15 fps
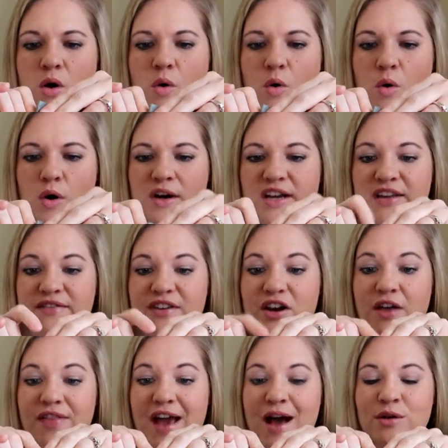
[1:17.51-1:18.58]
or even
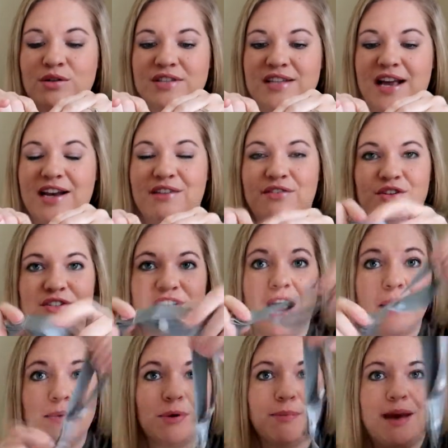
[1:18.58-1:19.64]
on the outside of your
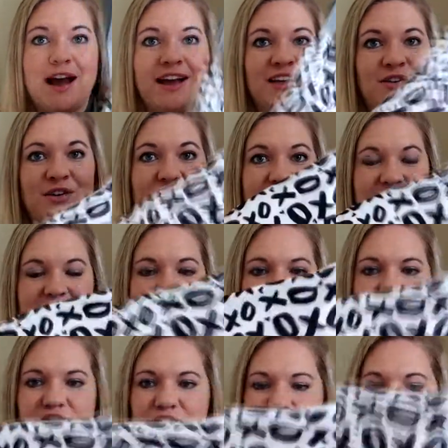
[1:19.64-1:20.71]
diaper bag. You can attach it